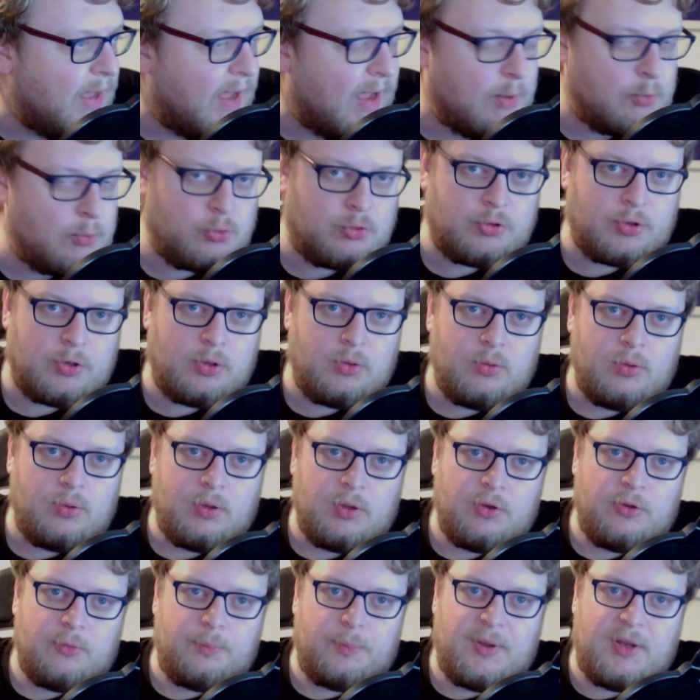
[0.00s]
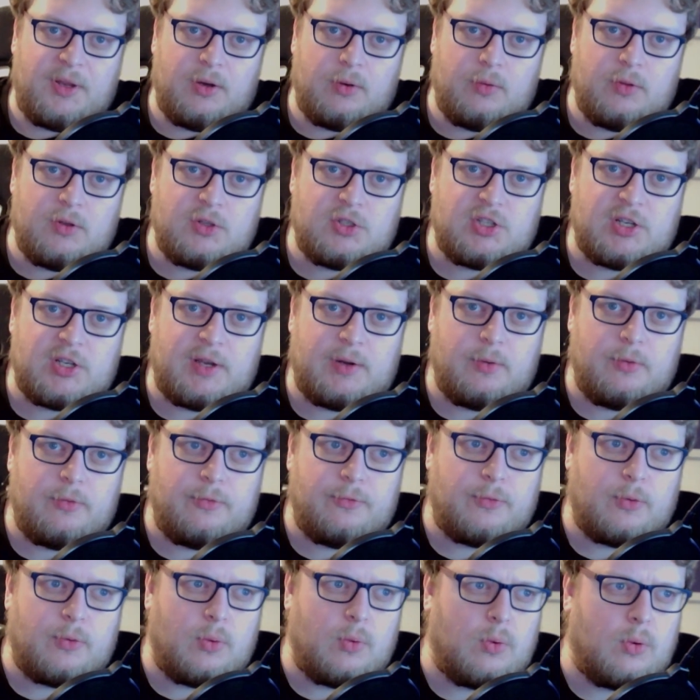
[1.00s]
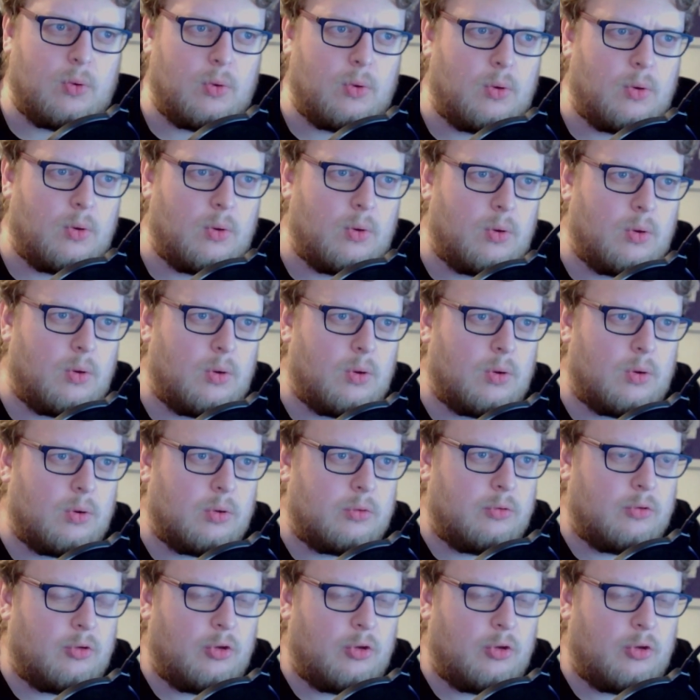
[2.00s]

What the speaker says: outro has been on the channel for